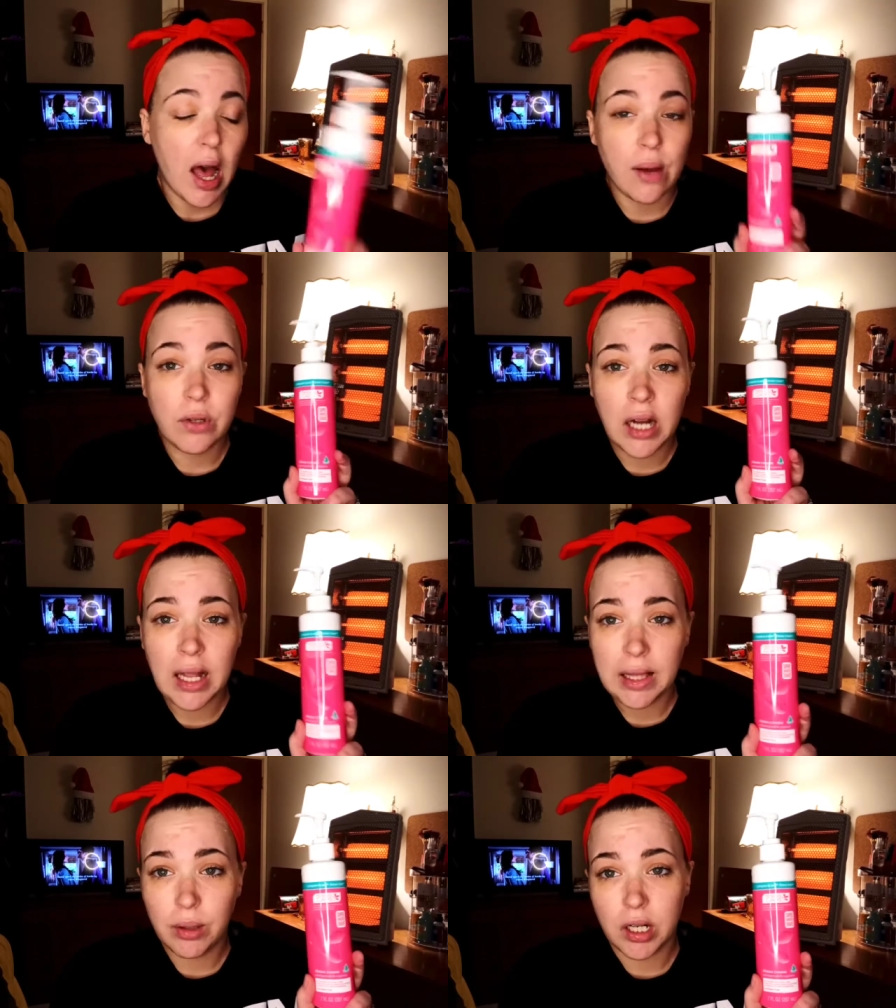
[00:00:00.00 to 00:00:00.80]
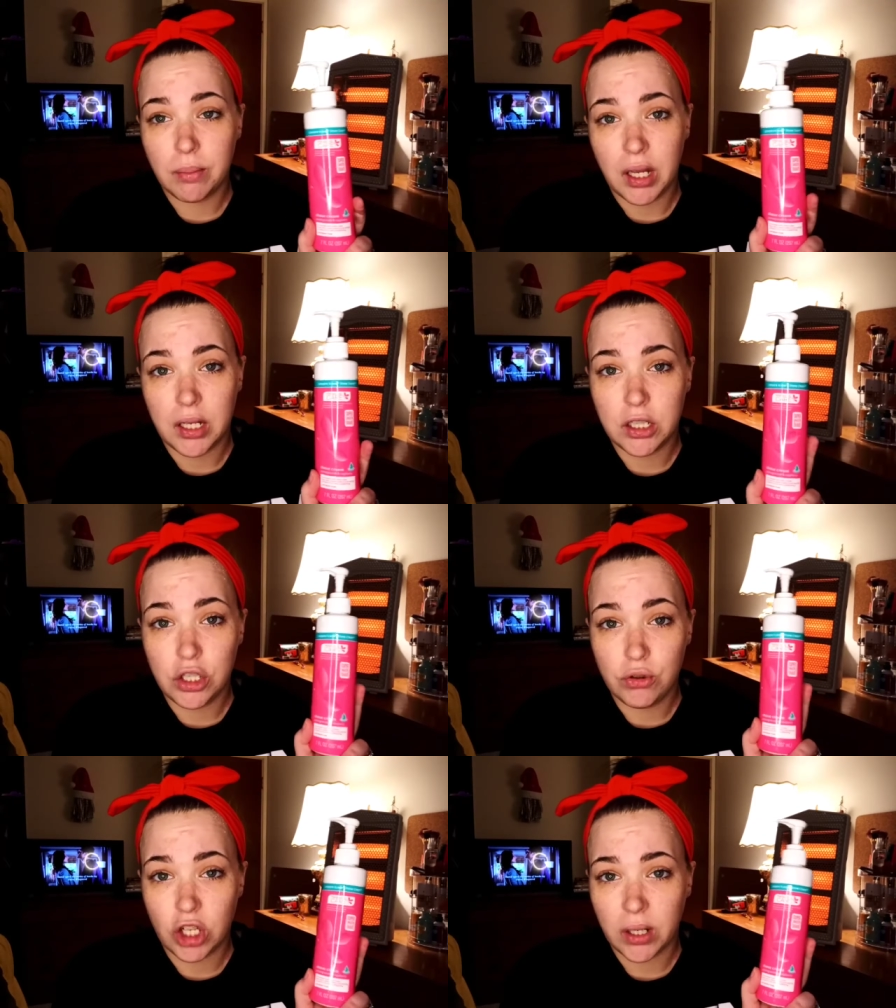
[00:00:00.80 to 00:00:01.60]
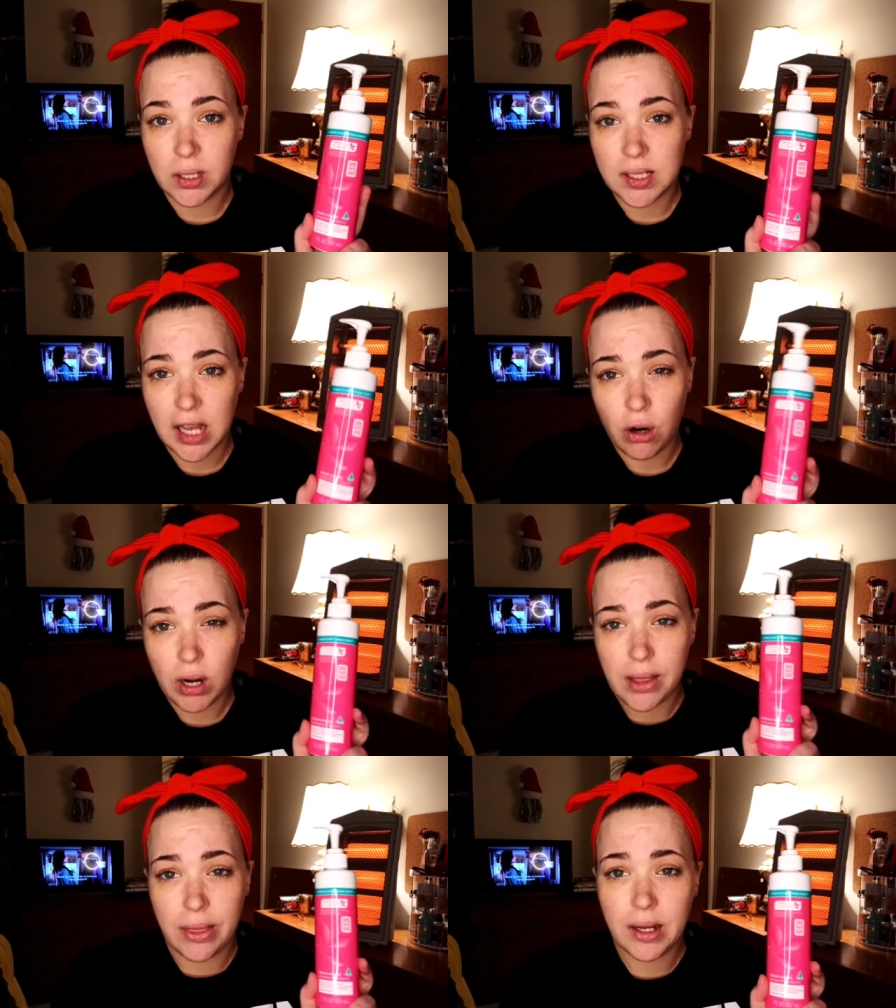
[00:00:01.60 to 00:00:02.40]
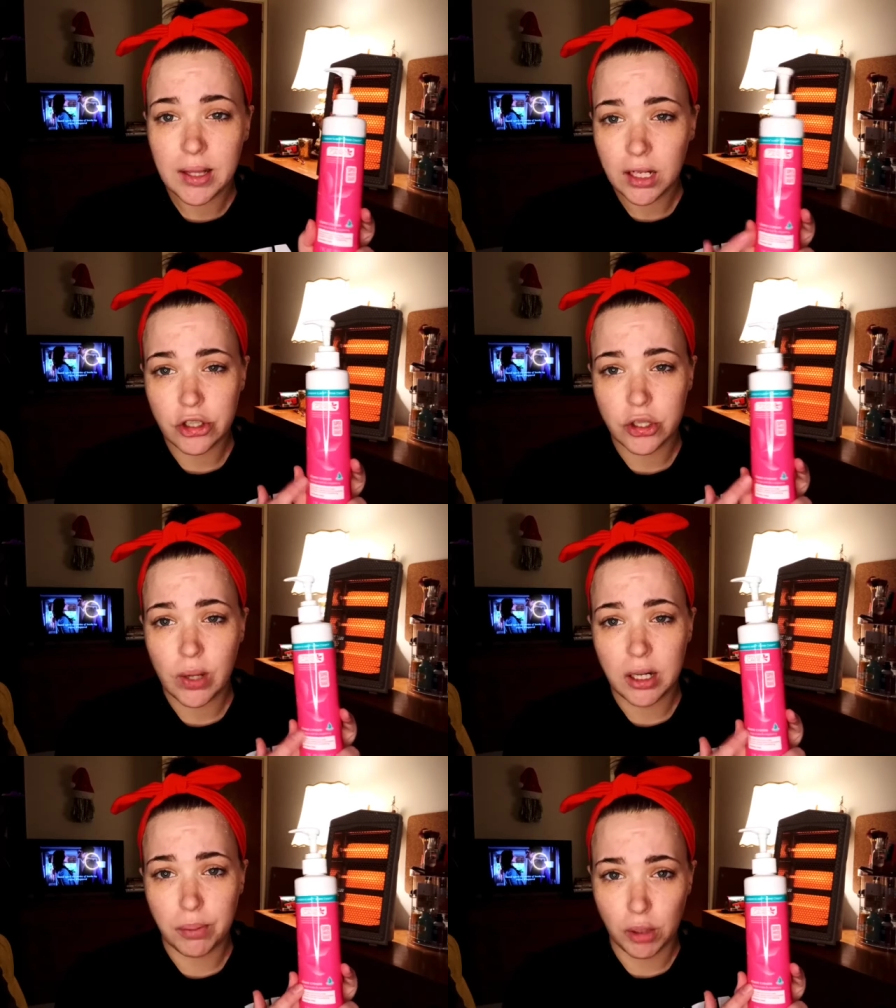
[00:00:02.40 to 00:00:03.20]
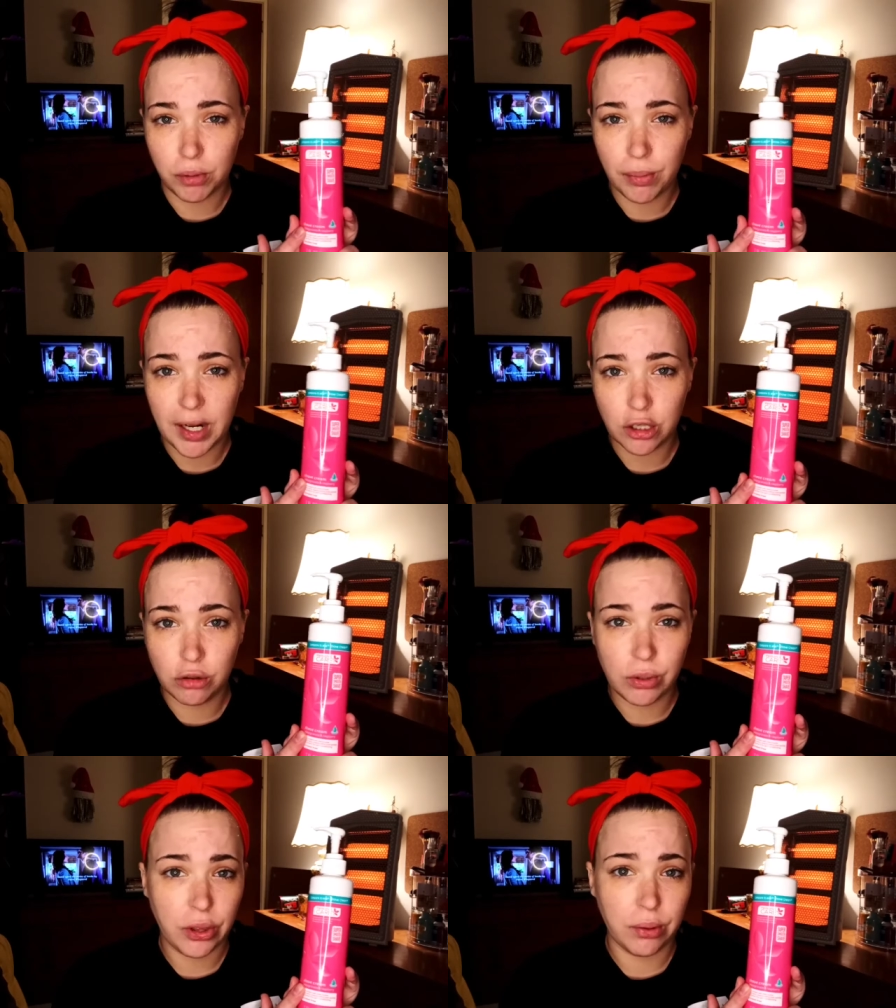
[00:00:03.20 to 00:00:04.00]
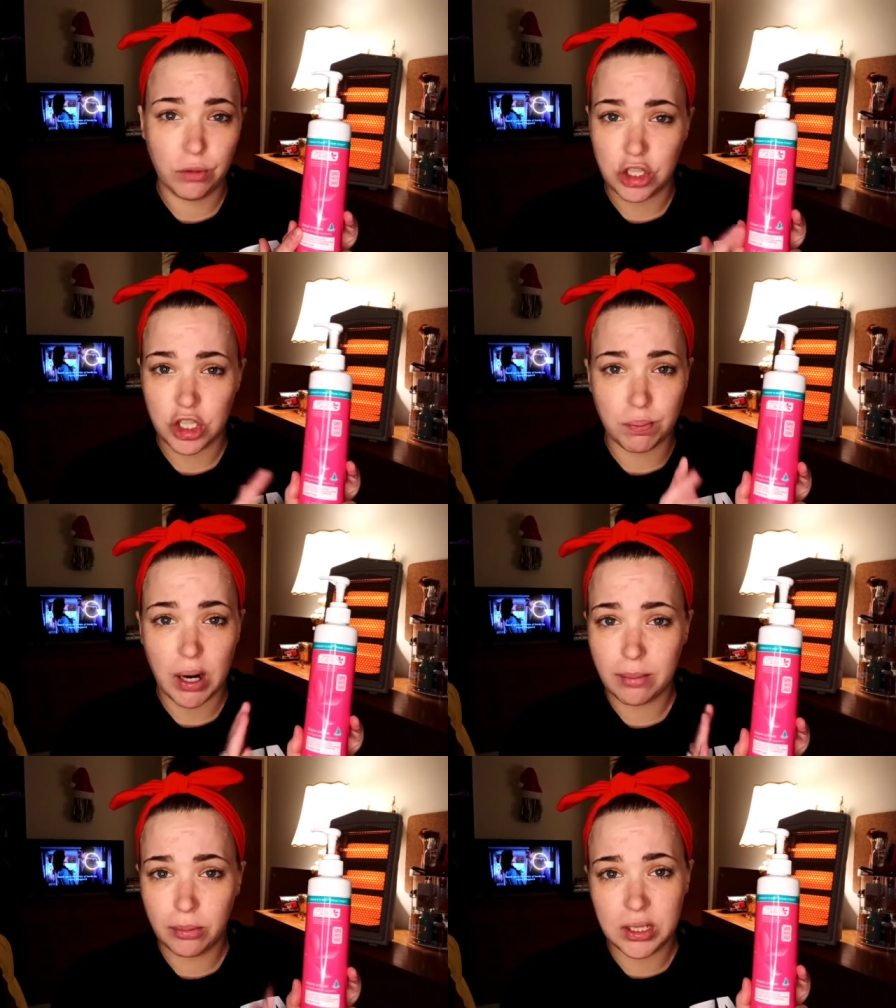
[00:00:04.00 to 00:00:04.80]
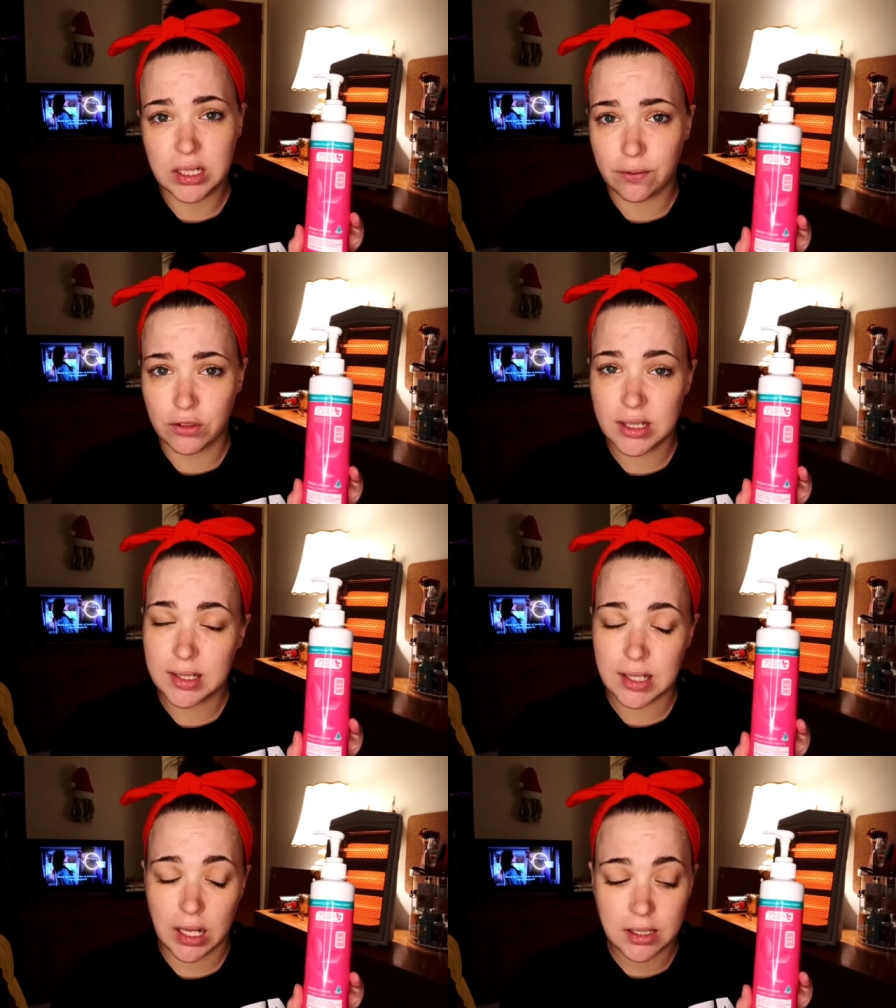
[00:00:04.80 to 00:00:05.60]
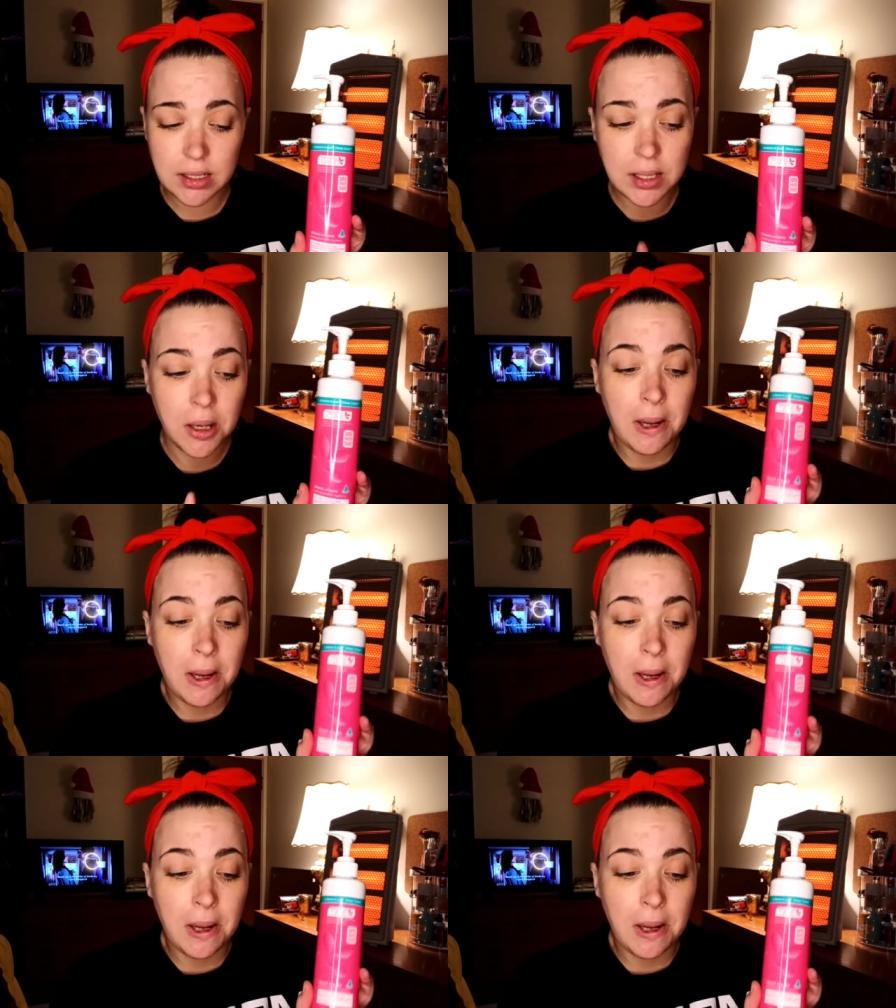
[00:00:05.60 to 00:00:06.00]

I would highly recommend you check this out. I think they also had a purple bottle with which is probably a different scent.